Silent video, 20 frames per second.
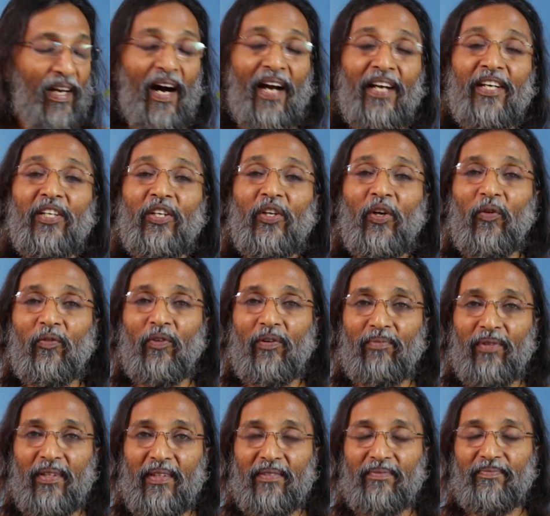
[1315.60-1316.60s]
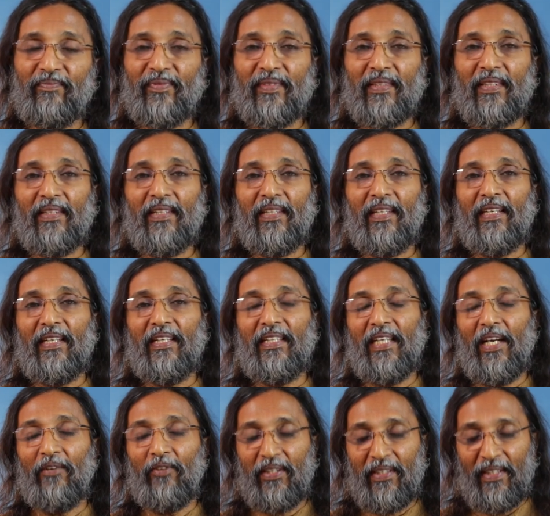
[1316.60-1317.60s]
Unknowable
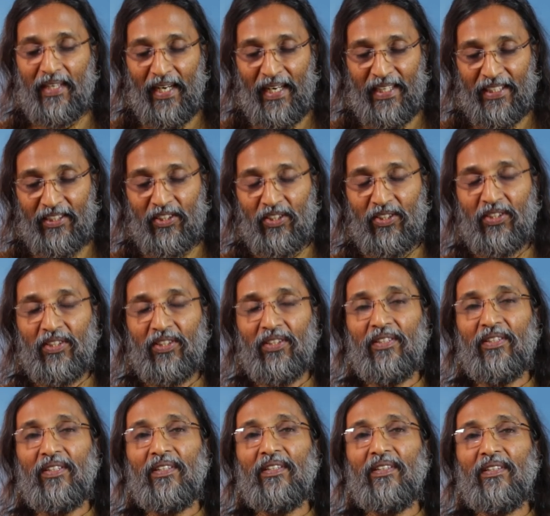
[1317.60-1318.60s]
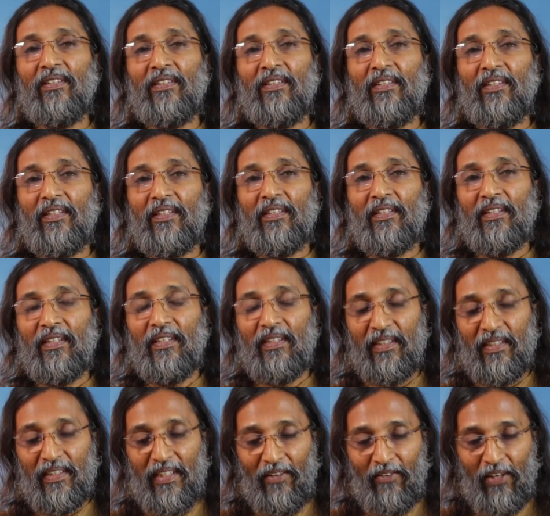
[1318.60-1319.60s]
in our current
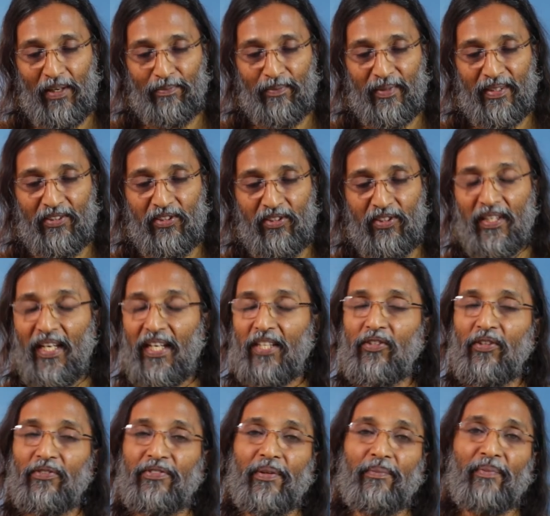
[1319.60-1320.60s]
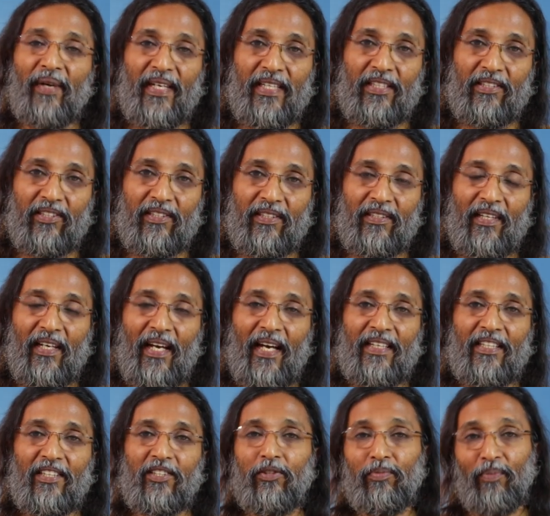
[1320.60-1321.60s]
development stage of the mind
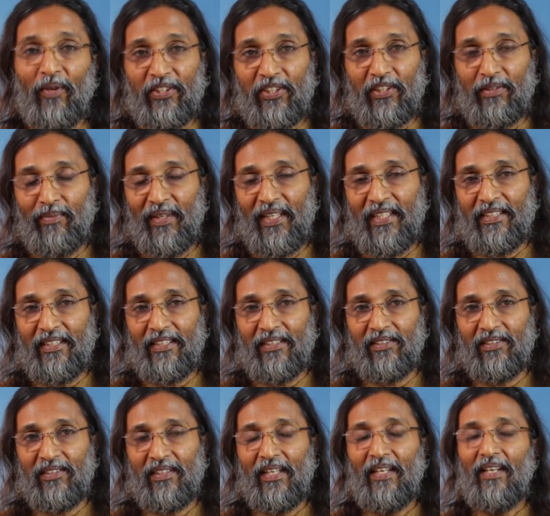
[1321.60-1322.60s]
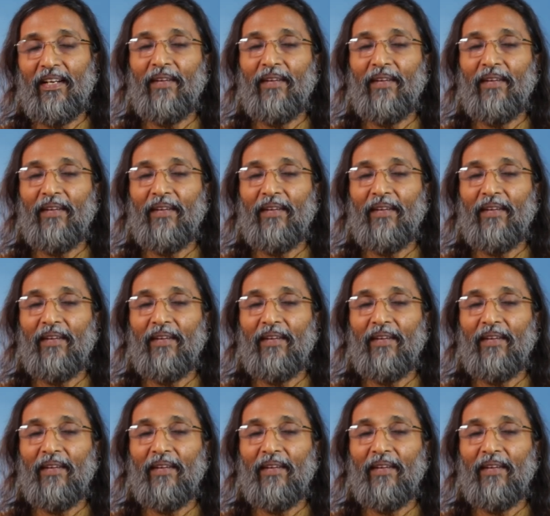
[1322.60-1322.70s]
and its possibilities.